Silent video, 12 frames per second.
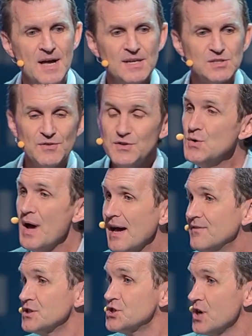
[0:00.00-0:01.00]
So if you
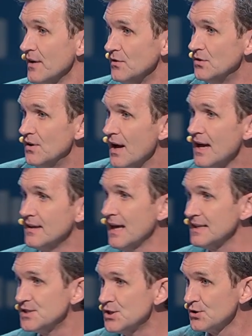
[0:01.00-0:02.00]
have a shovel, and
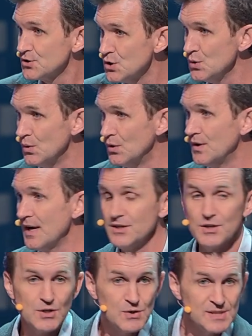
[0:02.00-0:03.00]
that's your tool, and
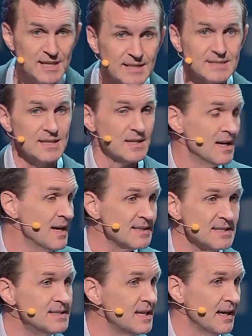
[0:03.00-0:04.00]
you're using it
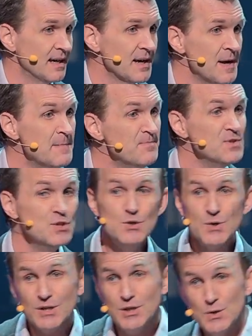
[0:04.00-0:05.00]
to dig,
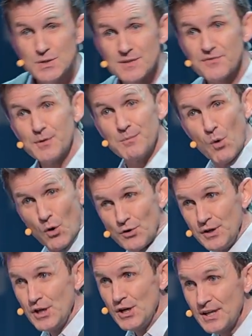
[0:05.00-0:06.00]
you could use it for
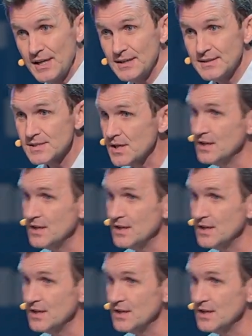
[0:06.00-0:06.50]
morally good ends,